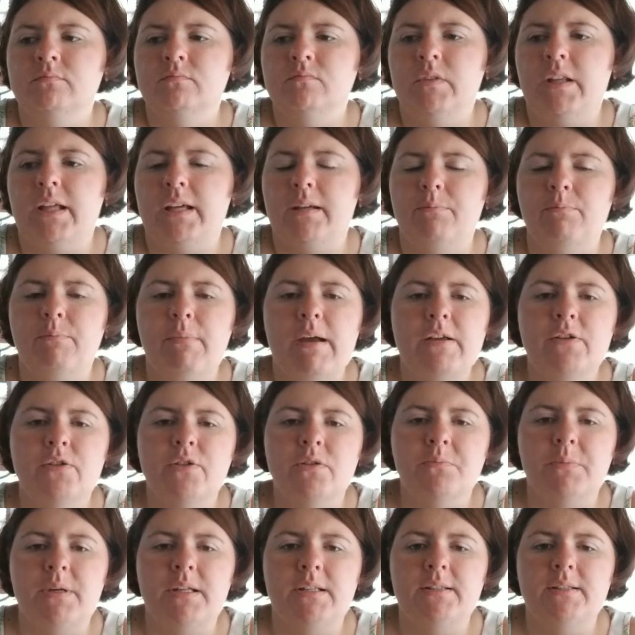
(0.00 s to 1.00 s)
like
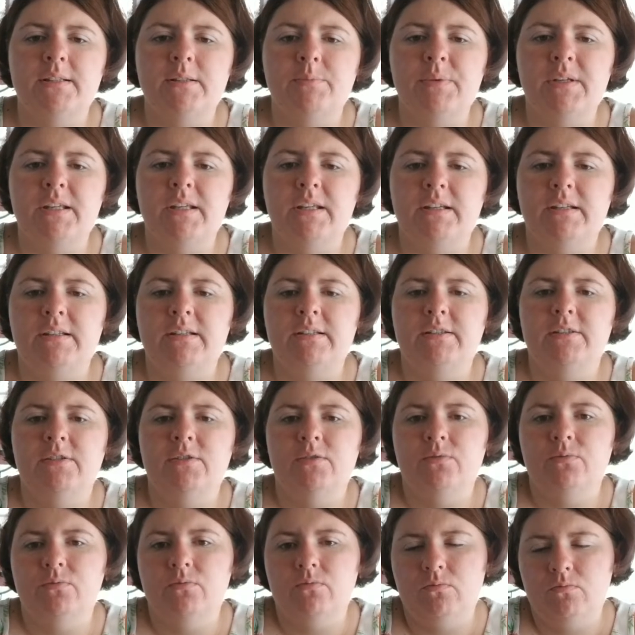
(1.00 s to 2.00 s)
measurements,
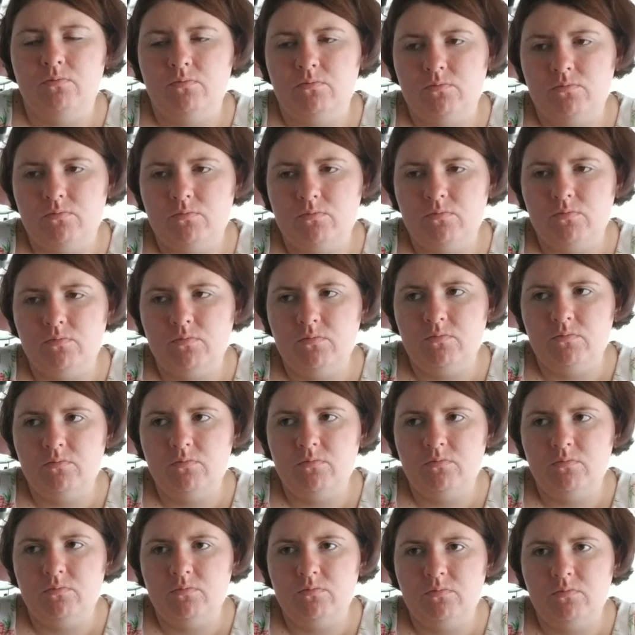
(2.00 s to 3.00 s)
because
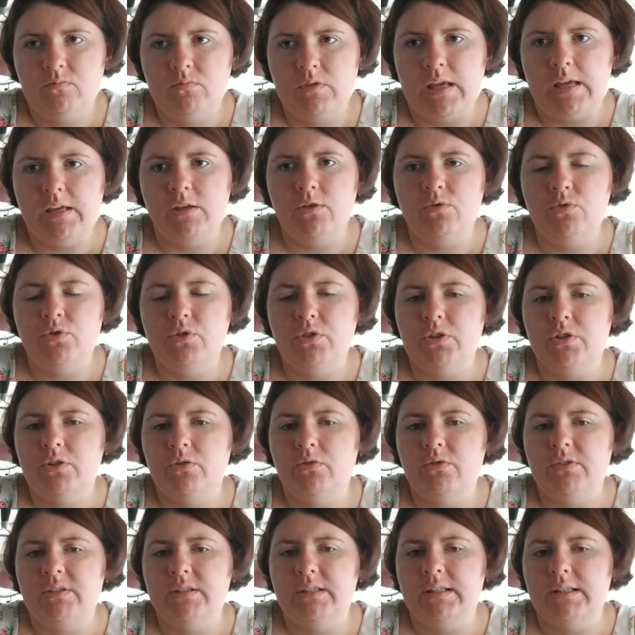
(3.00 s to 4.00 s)
they usually
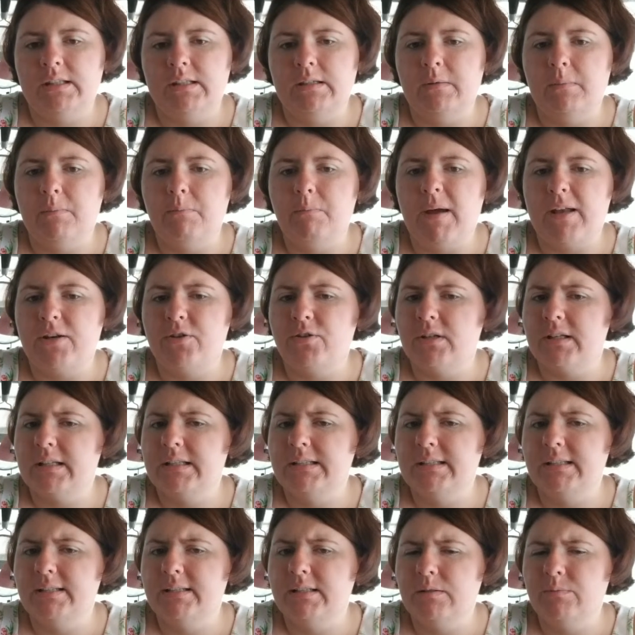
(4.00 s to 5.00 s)
use the metric
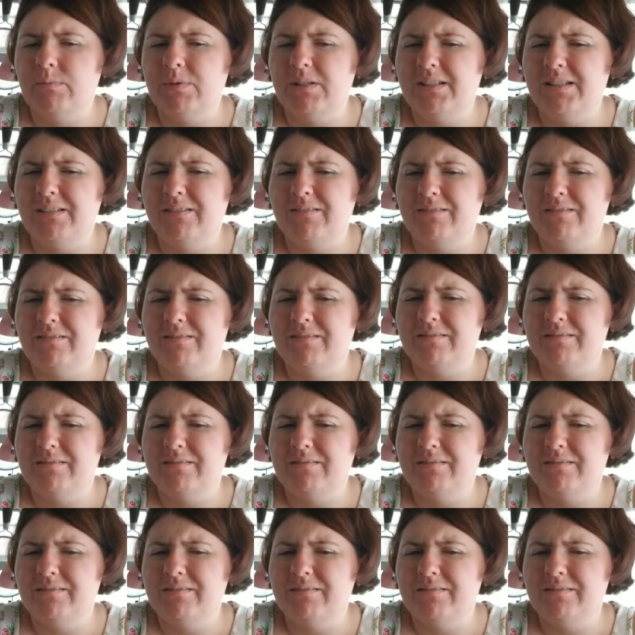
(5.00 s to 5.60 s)
system, is it?